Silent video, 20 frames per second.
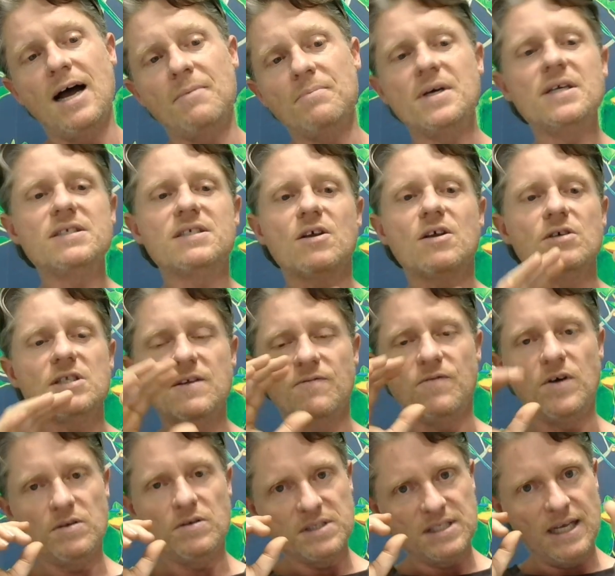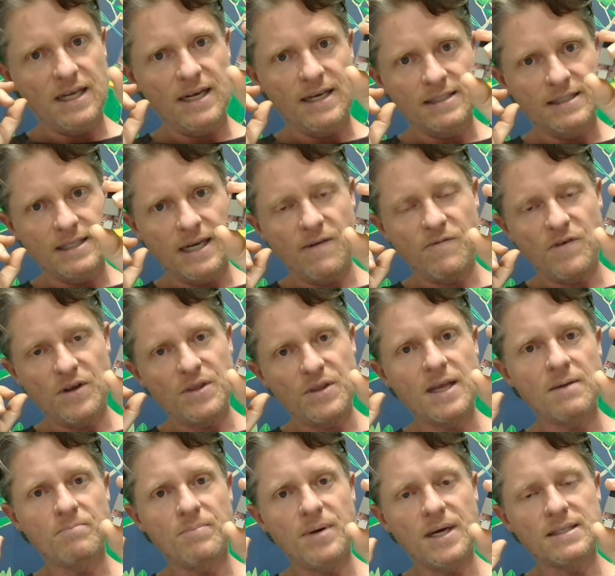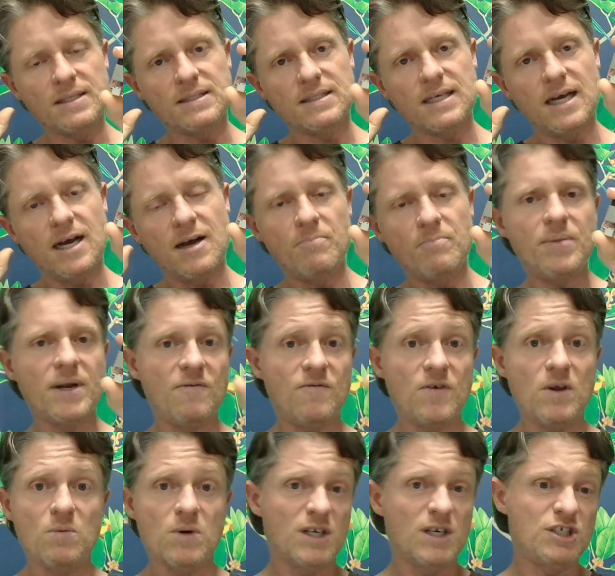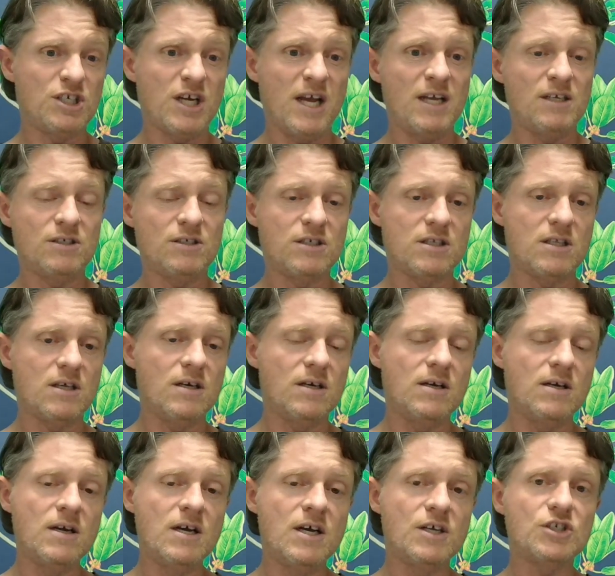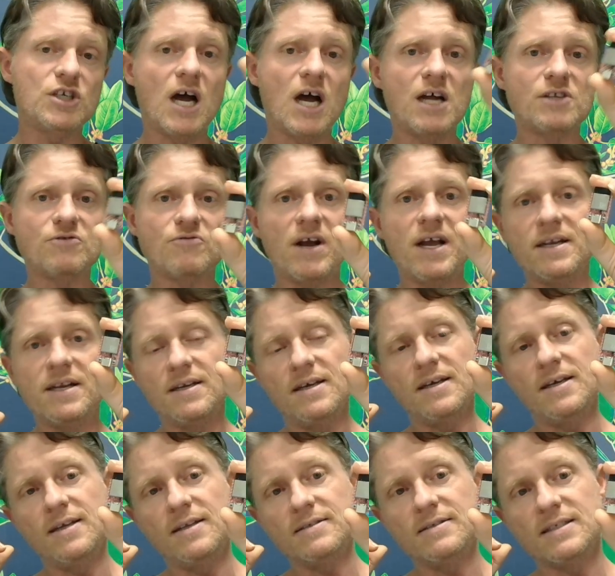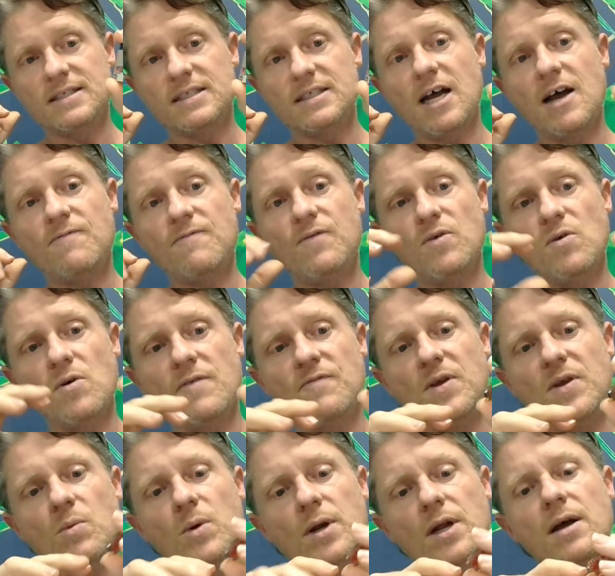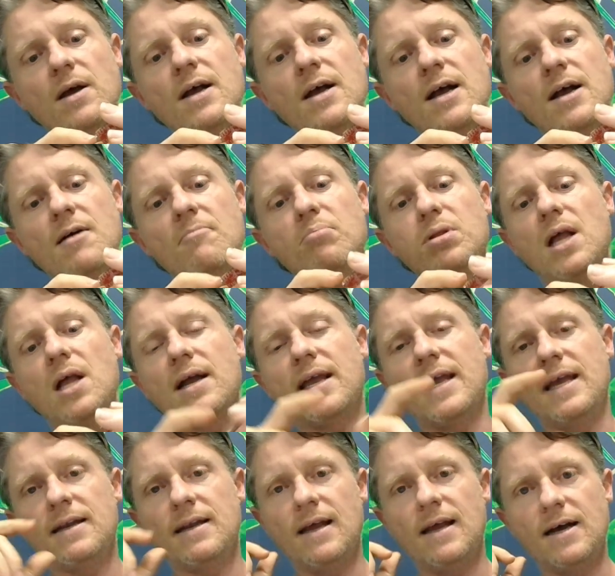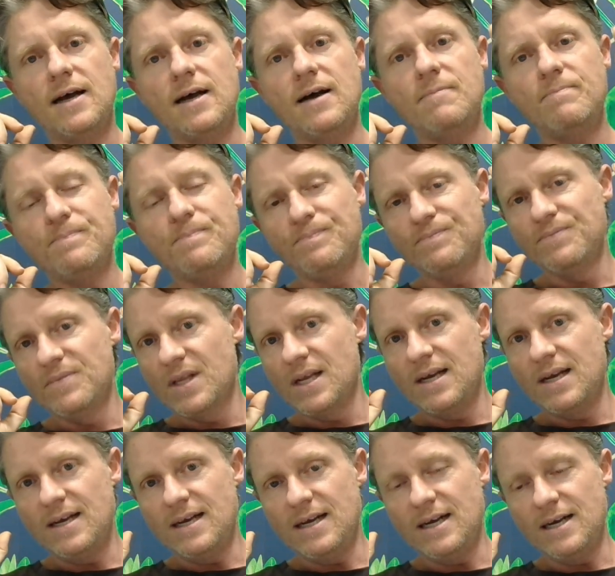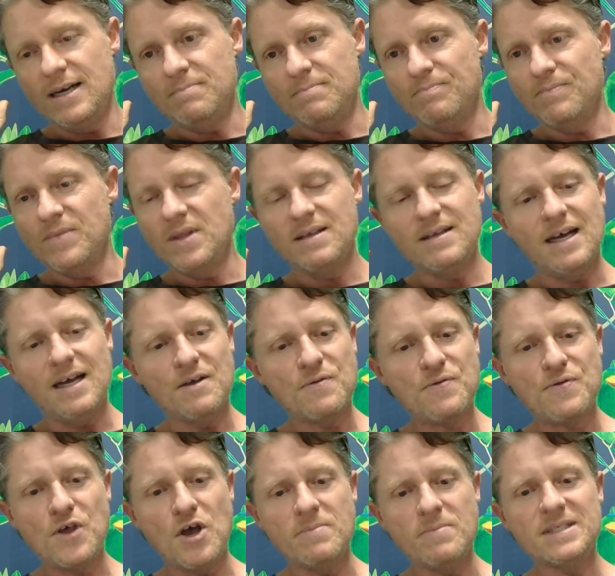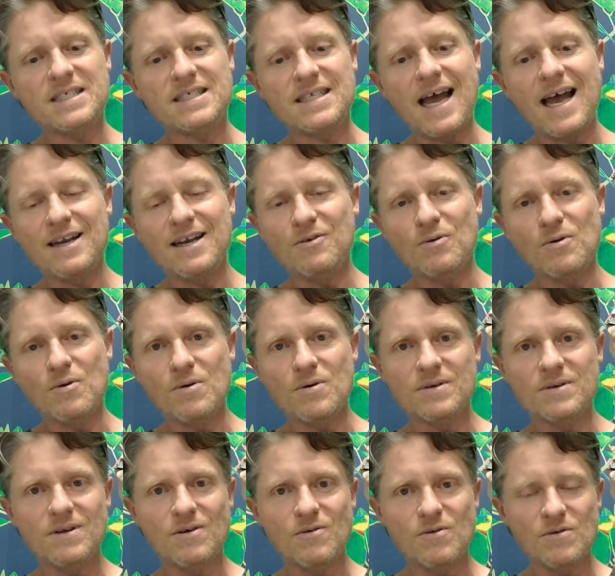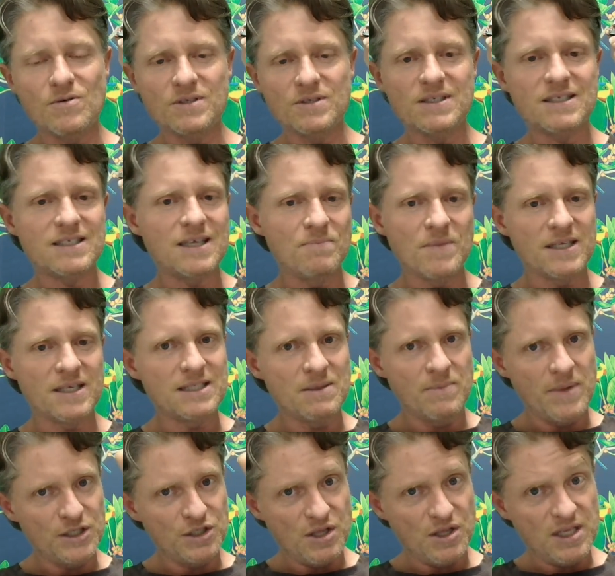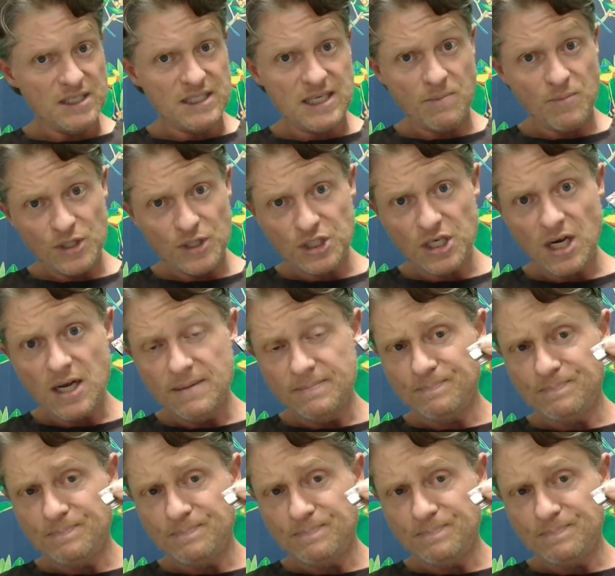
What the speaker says: It's got default settings and everything, but if you want to change the charge rate and stuff, or if you want to plug in a thermostat or something to measure the temperature,